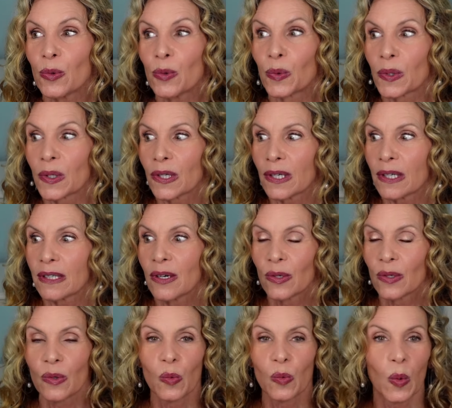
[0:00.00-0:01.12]
were
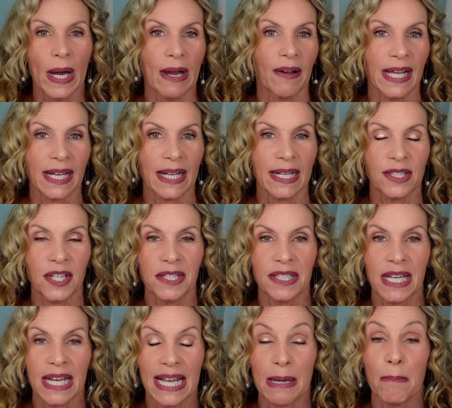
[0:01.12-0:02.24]
wearing as a
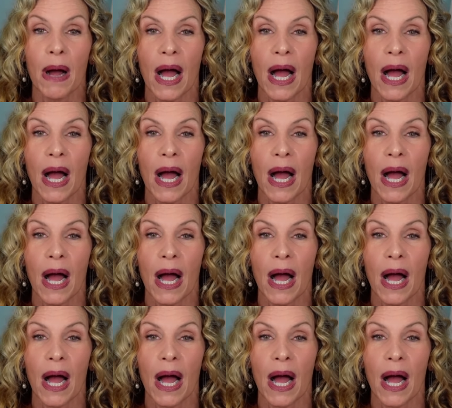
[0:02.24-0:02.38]
teen?